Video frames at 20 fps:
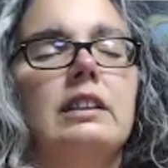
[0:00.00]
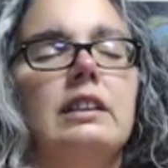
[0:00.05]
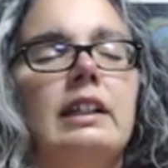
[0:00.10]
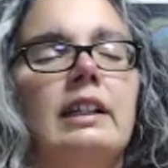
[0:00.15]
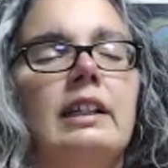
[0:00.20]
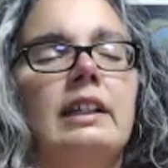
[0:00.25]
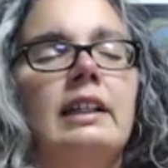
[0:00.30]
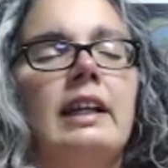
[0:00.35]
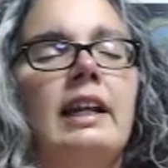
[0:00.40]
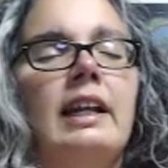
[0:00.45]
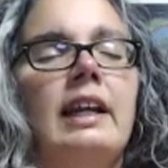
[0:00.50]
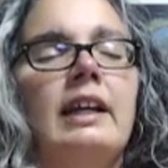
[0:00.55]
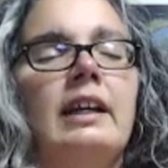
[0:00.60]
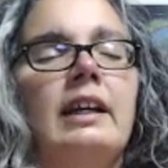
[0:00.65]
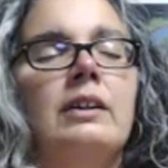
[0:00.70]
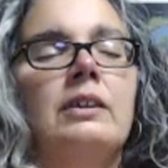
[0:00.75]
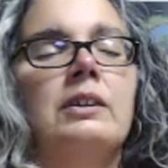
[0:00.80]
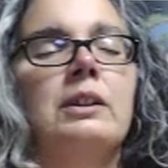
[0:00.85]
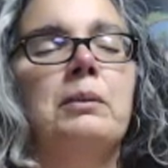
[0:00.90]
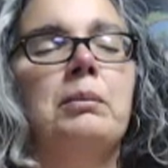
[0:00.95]

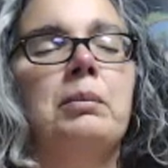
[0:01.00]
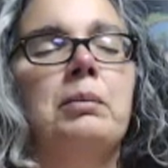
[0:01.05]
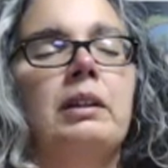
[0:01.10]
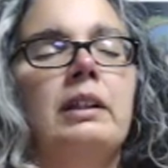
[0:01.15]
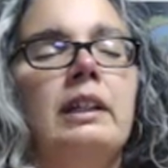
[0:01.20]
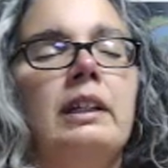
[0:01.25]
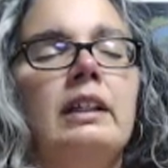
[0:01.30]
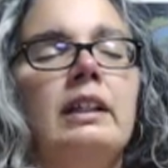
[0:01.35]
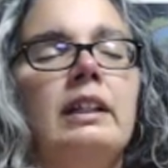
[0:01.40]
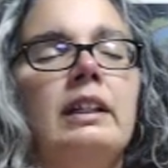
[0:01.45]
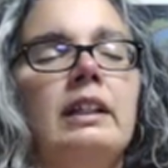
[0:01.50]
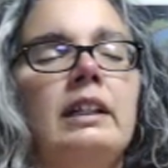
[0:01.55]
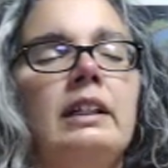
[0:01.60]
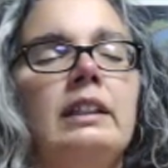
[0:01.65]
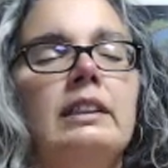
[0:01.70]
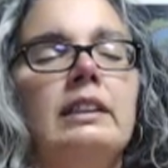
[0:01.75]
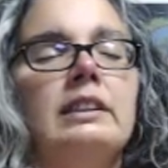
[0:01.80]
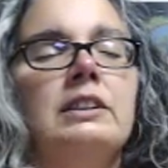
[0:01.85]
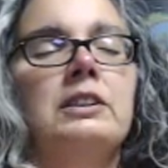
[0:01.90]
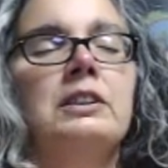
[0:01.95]
Inhale
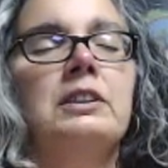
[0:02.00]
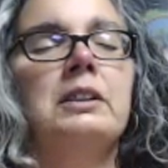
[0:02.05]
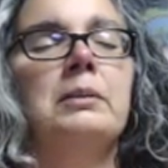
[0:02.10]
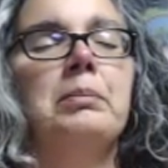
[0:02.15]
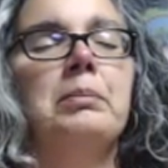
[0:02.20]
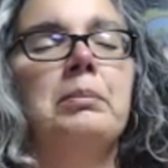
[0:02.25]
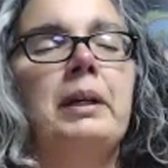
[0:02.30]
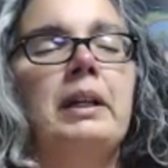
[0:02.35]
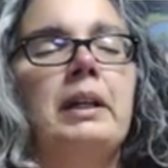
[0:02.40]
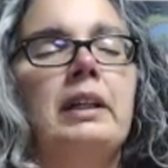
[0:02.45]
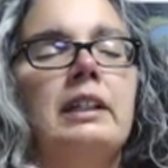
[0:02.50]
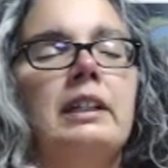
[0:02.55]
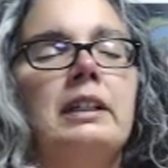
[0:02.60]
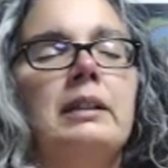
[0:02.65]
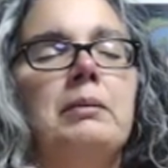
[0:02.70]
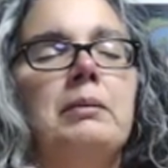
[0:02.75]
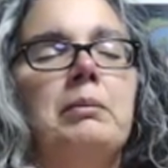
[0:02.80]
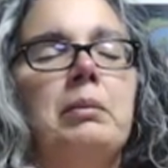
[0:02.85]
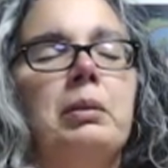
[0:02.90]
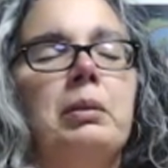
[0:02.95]
completely until your belly
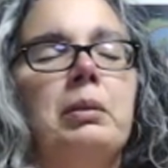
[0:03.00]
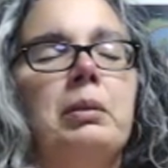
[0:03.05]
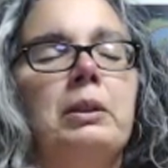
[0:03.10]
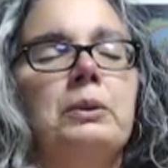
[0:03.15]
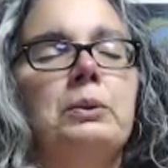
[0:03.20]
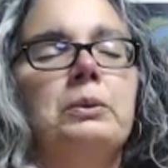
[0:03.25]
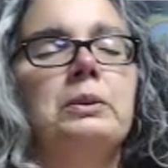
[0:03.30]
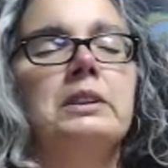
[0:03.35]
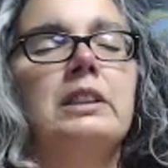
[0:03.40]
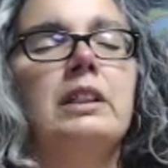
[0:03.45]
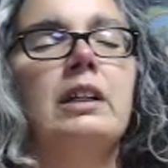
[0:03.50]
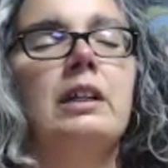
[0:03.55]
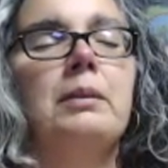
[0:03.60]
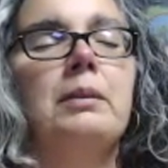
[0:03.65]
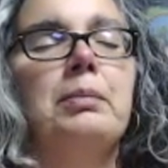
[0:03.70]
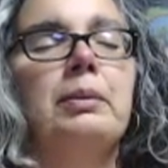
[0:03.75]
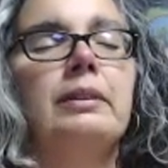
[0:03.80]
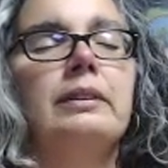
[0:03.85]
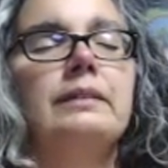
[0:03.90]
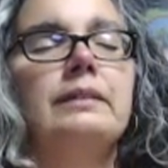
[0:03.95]
balloons
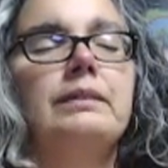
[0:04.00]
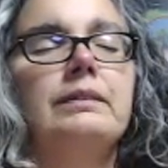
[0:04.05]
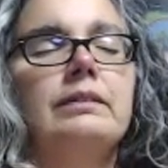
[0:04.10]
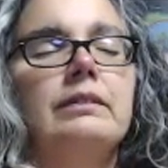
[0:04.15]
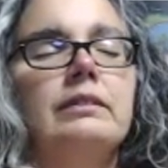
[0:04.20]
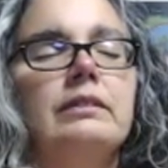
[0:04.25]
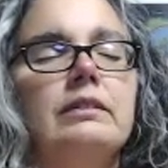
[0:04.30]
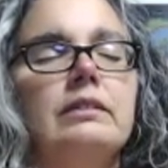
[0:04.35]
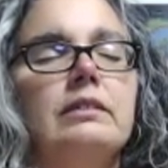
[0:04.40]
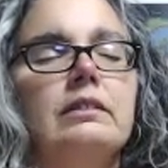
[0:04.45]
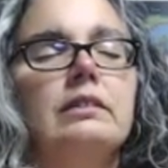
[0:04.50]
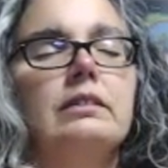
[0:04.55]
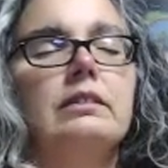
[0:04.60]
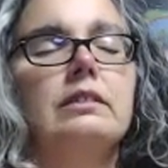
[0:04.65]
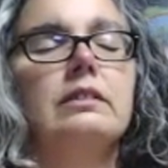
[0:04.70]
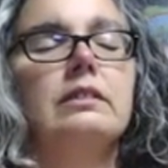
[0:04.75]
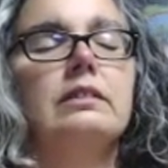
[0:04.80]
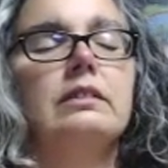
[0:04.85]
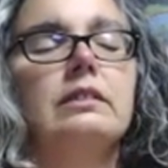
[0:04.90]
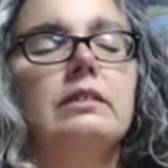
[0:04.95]
up.
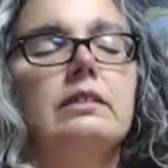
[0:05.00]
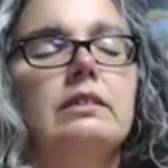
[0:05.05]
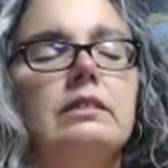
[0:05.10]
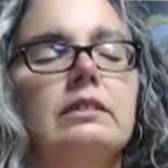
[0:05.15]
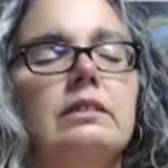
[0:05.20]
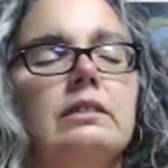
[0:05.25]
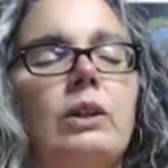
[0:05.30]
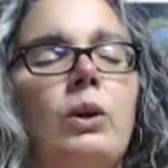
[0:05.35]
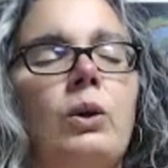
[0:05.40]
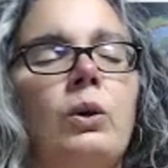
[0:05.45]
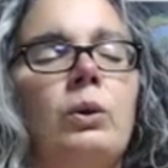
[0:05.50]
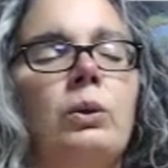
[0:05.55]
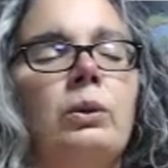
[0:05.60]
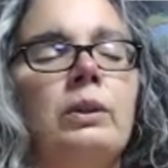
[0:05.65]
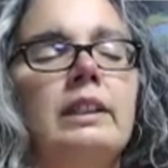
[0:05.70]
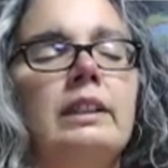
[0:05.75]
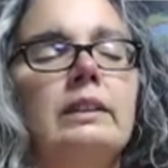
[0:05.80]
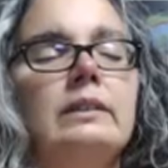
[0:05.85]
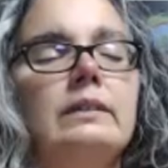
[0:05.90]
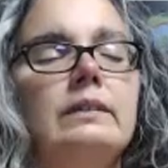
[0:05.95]
Hold
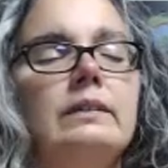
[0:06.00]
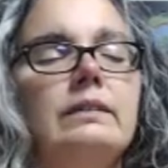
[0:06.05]
it.